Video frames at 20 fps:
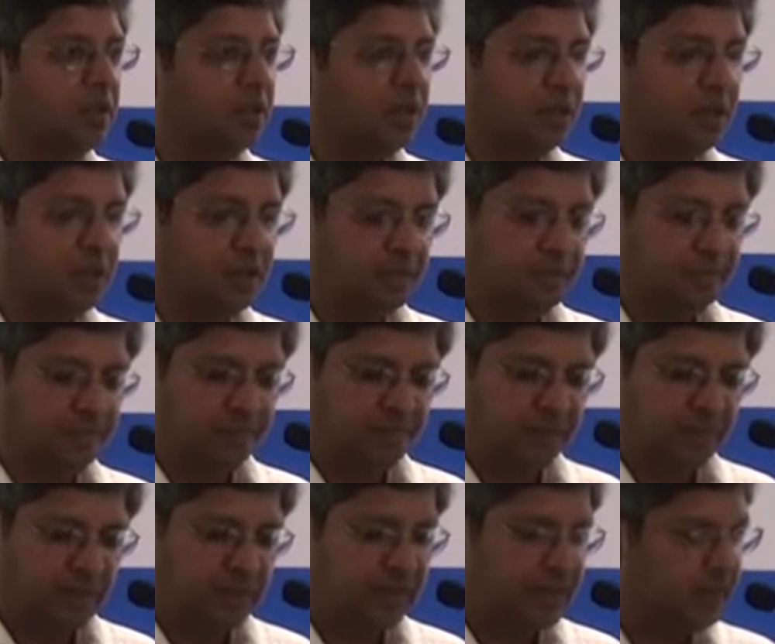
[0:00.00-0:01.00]
and
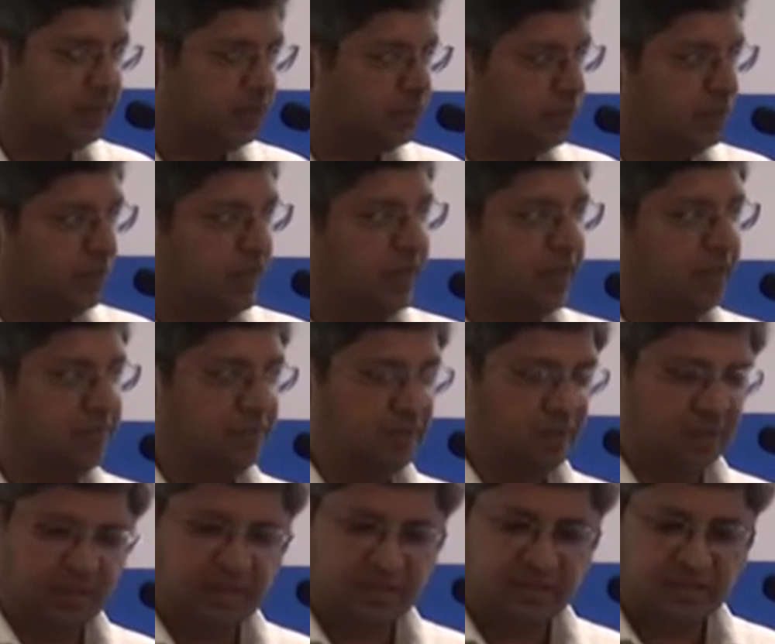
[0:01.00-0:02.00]
I do
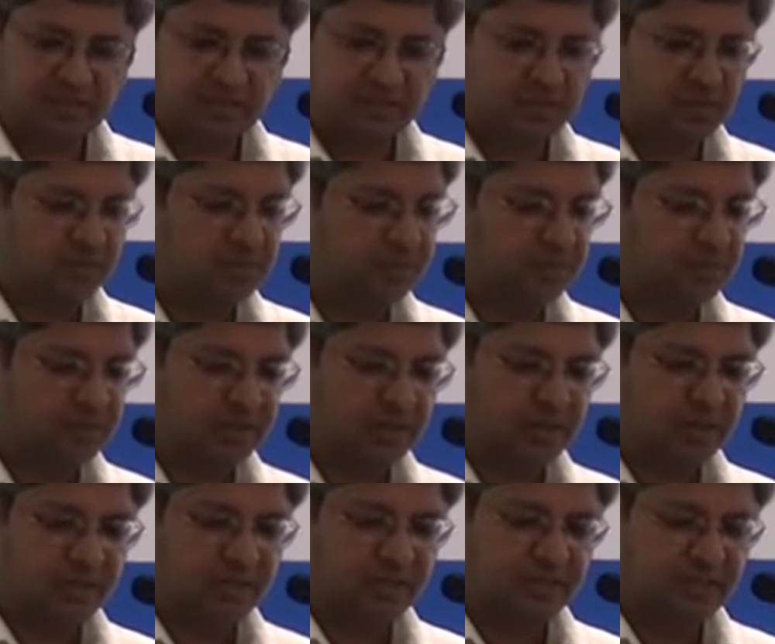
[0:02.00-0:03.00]
have letters from
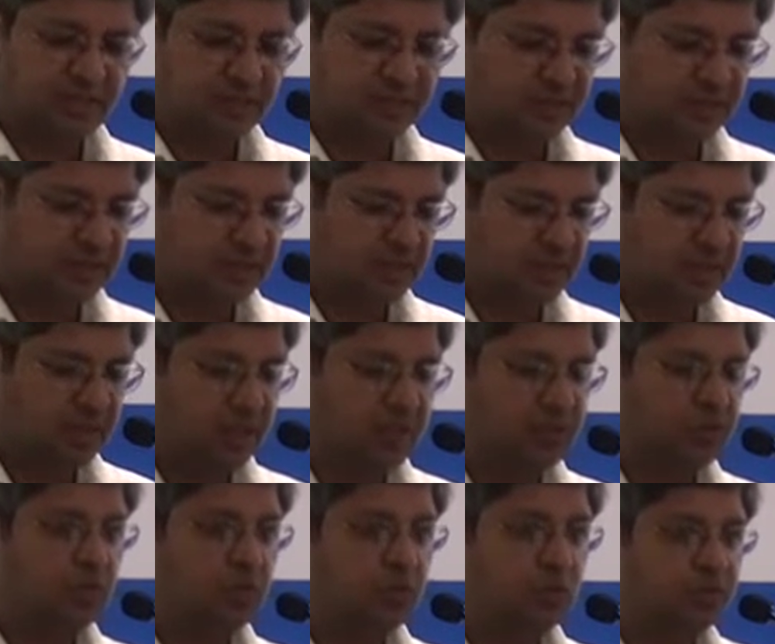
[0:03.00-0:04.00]
Mr. Rice and Mr. Hill
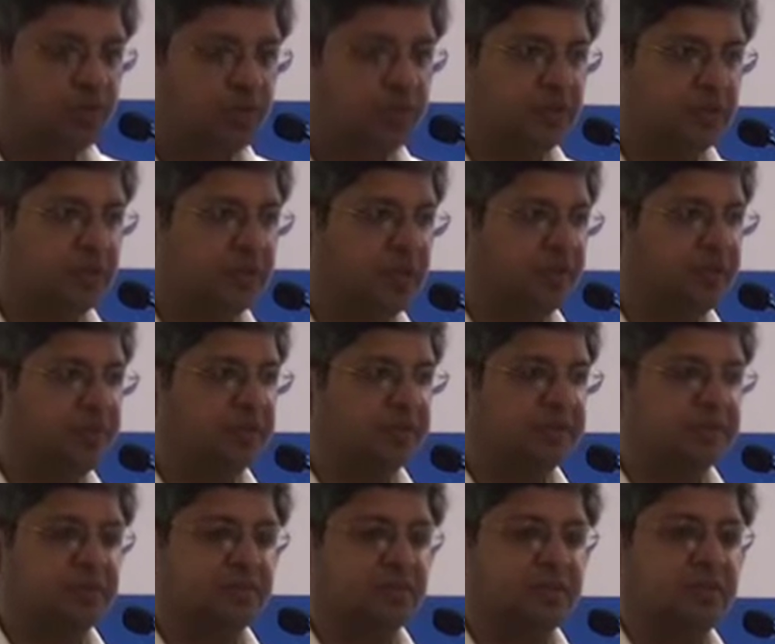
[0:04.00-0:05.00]
to Mentor
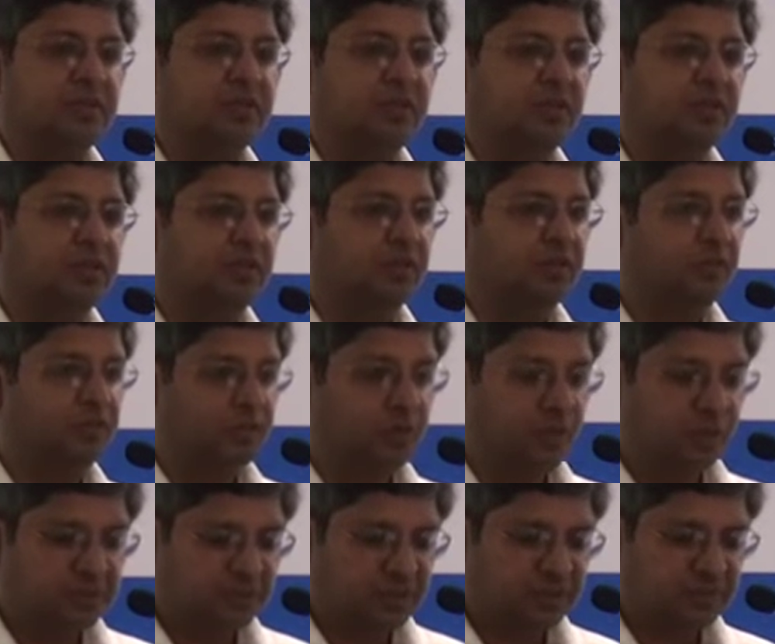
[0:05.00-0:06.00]
Graphics
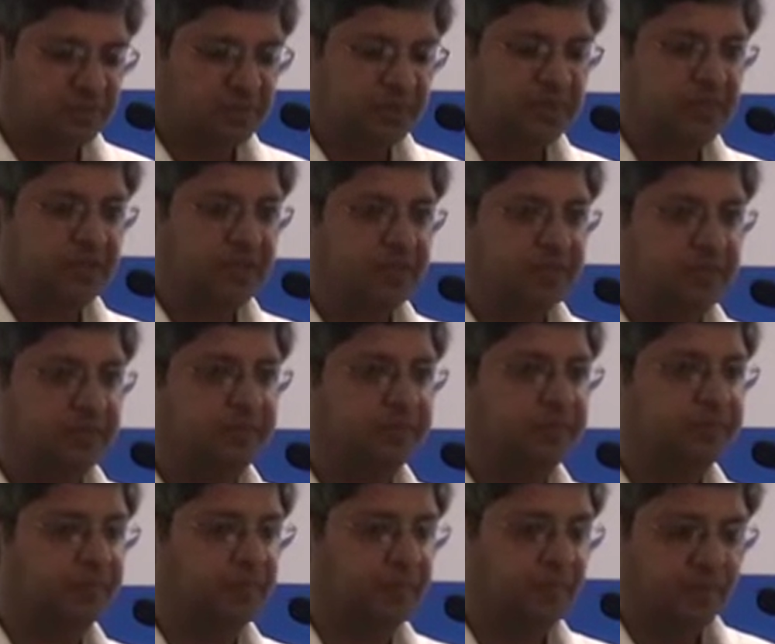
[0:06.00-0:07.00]
from this period,
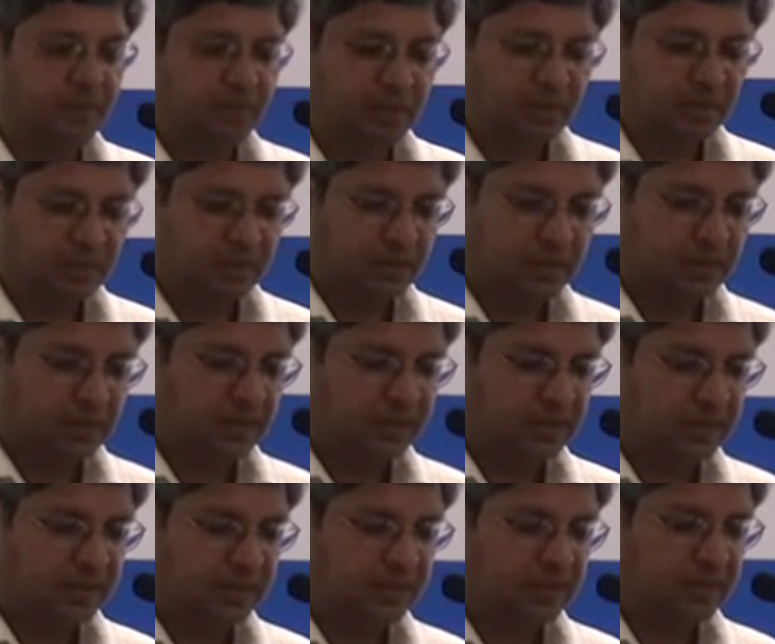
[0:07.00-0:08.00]

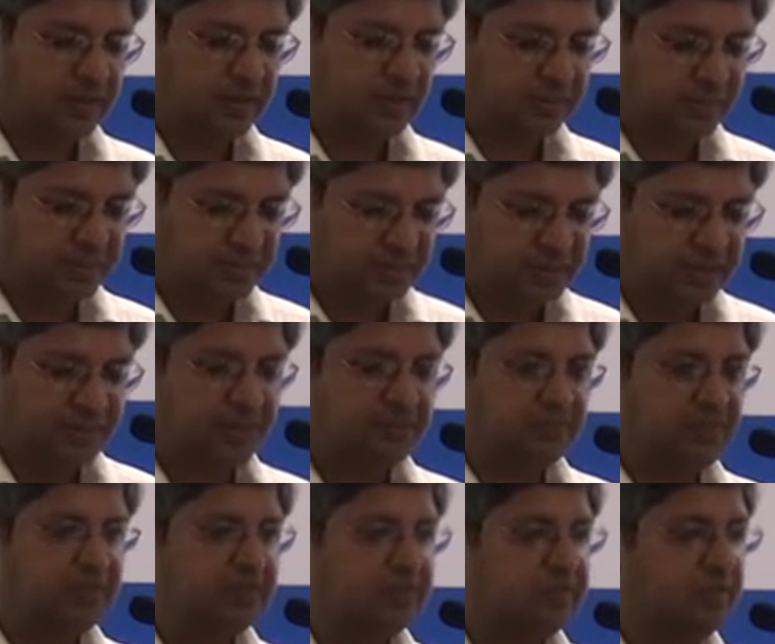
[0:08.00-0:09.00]
representing
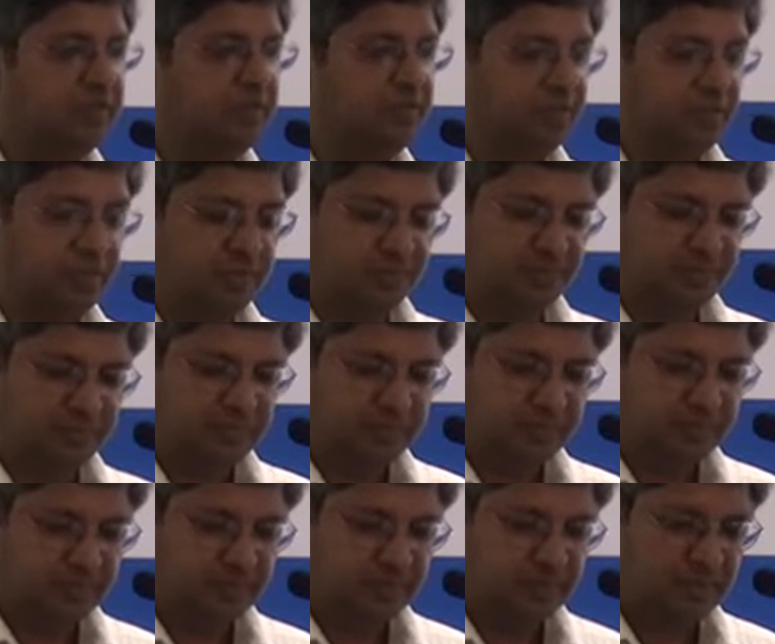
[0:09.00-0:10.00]
myself.
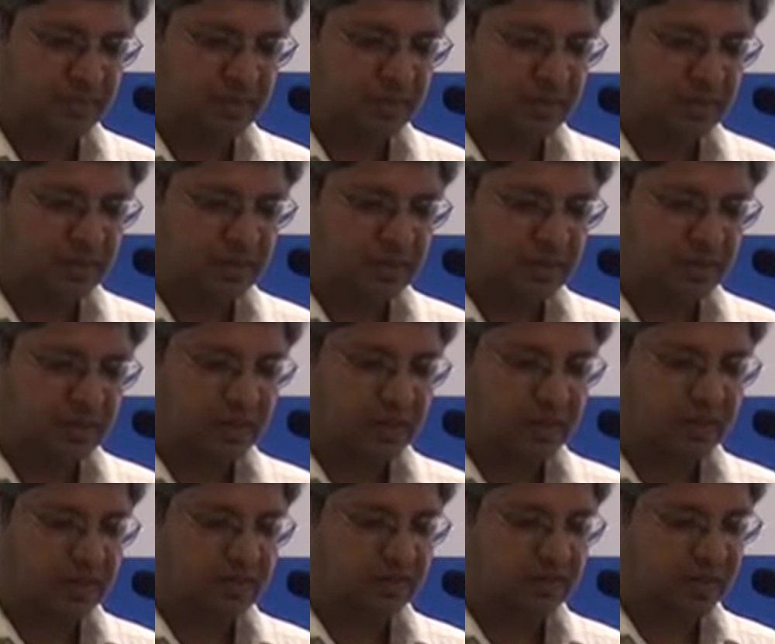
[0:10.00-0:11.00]

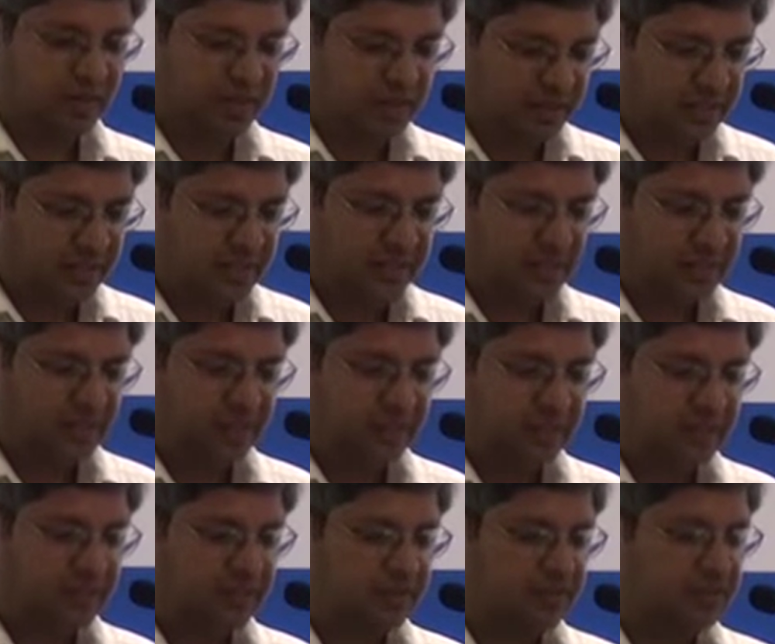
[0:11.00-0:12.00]
We had a retainer,